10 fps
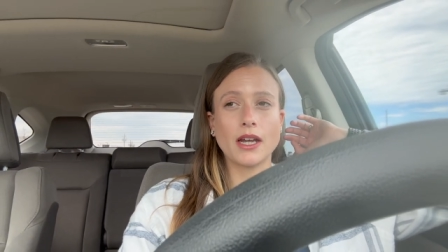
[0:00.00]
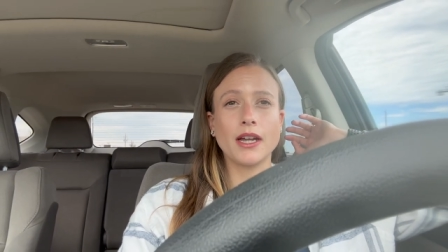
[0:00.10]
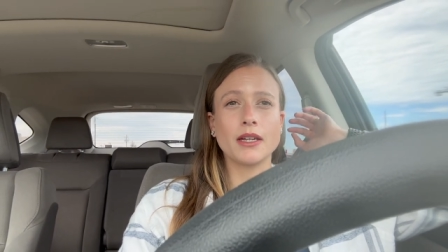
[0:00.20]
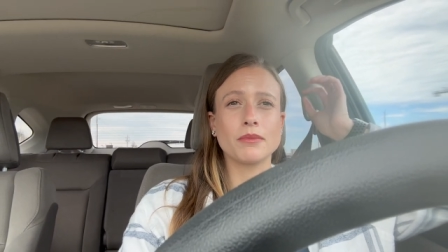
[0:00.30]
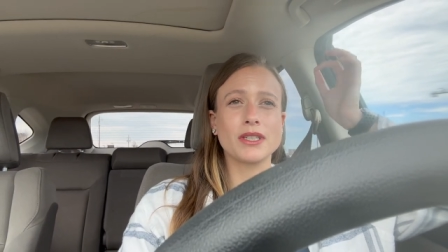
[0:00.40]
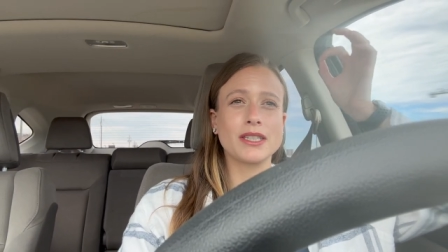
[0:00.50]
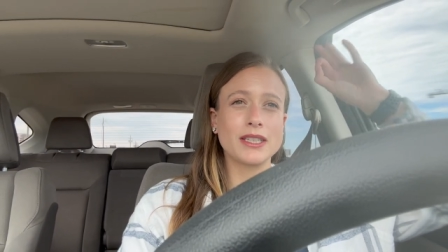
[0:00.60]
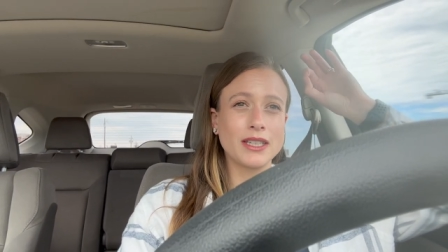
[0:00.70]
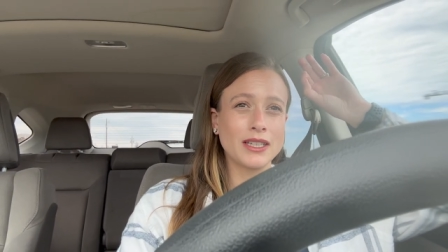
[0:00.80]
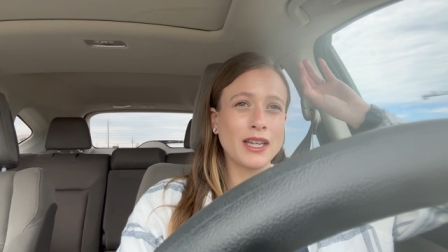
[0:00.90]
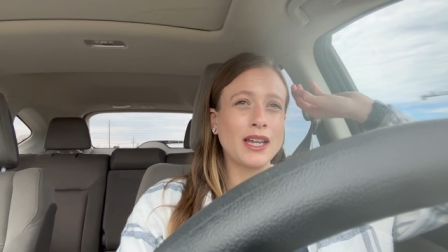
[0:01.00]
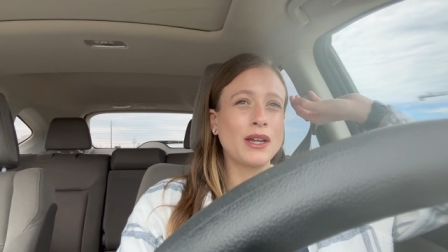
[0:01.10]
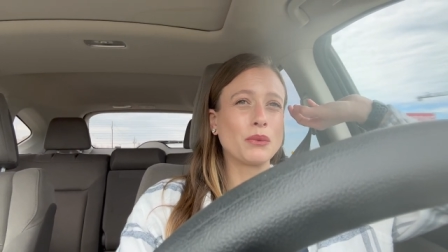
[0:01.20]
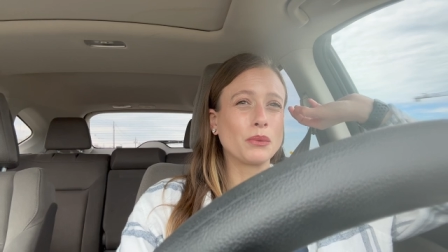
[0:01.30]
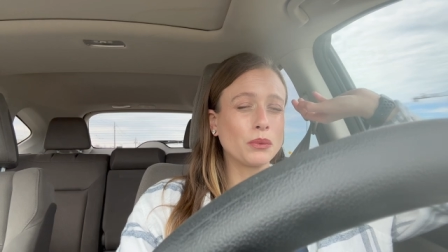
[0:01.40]
I
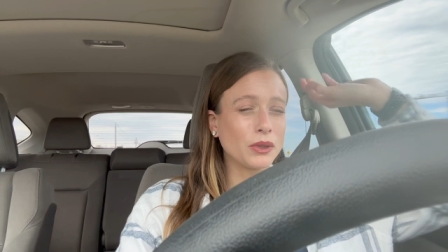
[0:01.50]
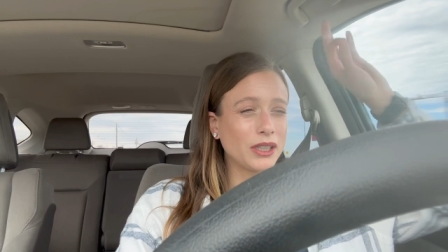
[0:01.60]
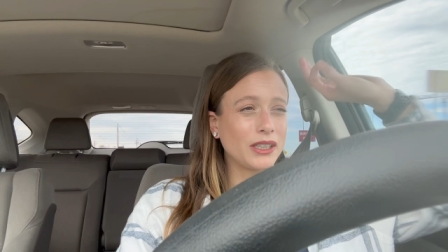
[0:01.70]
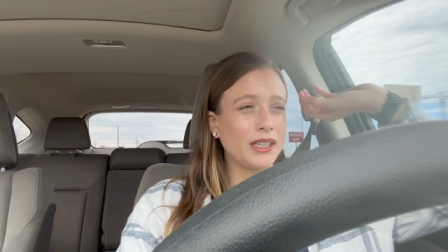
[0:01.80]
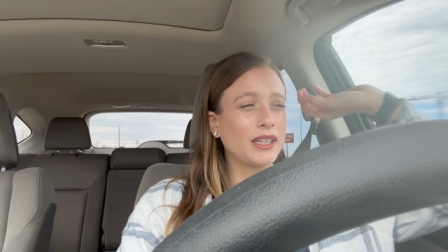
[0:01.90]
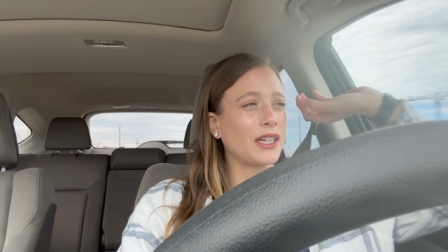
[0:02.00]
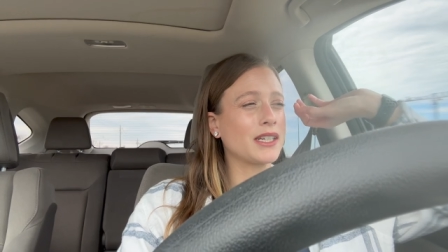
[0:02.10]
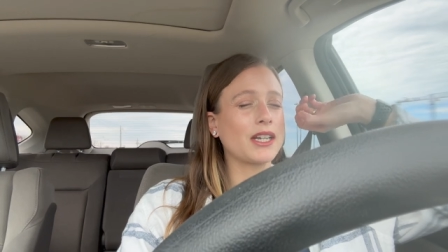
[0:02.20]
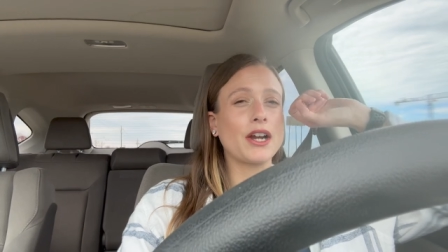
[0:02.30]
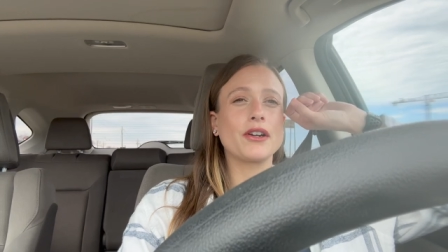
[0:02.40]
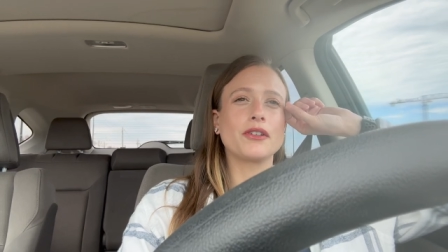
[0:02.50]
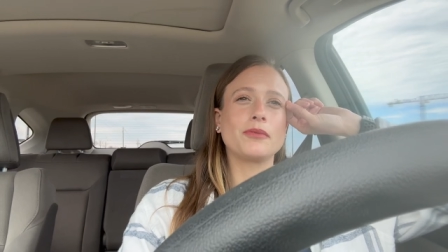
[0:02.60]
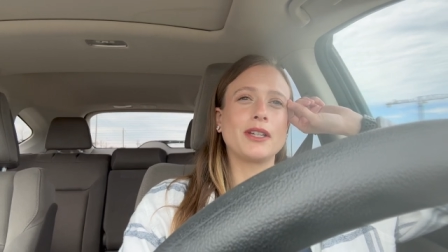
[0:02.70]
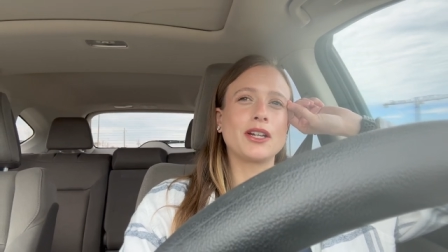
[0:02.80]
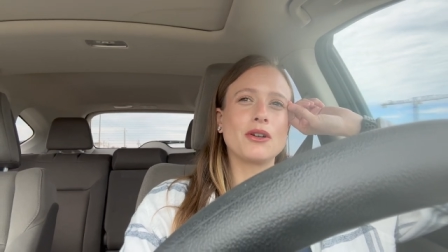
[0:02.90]
am really getting tired of
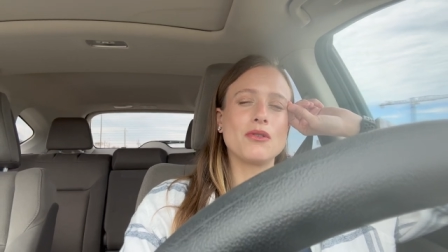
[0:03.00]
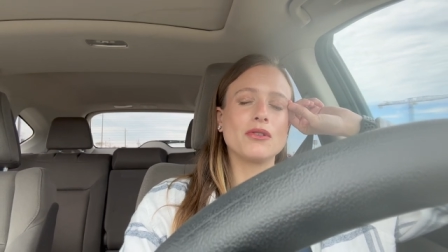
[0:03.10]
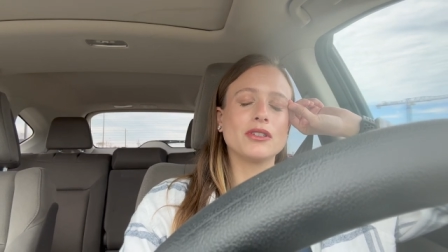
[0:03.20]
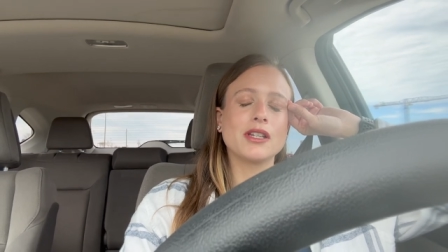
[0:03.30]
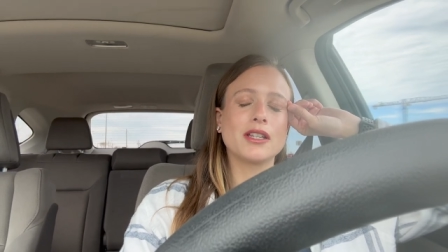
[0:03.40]
being cold.